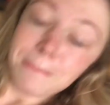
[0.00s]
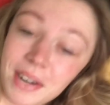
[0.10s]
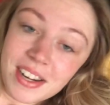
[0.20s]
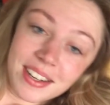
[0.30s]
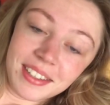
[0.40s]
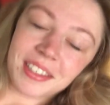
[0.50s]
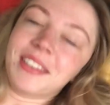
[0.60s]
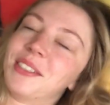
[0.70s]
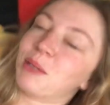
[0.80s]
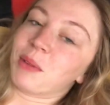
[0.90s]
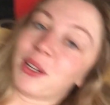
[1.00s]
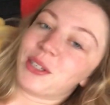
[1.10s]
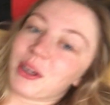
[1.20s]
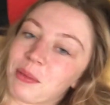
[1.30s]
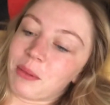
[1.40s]
but at least I'm
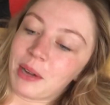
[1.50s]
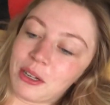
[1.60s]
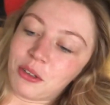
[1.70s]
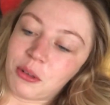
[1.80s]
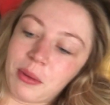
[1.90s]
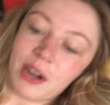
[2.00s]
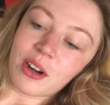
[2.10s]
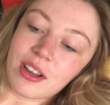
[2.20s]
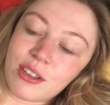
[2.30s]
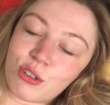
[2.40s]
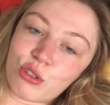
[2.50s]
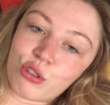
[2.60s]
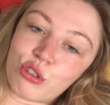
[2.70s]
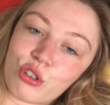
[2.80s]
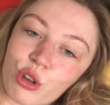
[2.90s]
catching up on Bachelor in Paradise,
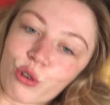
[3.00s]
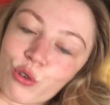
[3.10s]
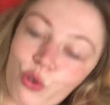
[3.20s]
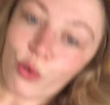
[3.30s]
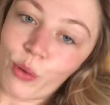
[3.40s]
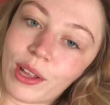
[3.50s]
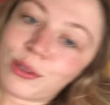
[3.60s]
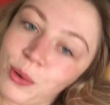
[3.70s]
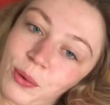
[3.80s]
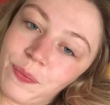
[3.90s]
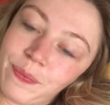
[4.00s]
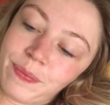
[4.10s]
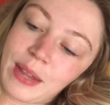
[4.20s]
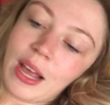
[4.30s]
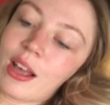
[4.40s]
so that's cool.
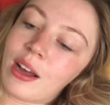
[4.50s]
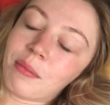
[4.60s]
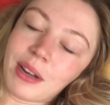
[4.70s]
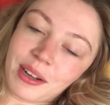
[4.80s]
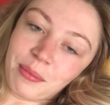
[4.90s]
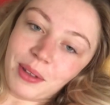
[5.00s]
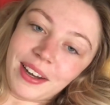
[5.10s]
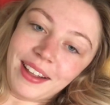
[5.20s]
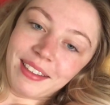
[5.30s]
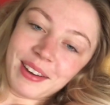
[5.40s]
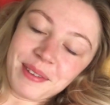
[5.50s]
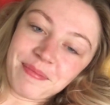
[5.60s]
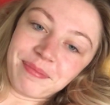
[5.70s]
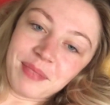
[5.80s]
I'm not complaining there.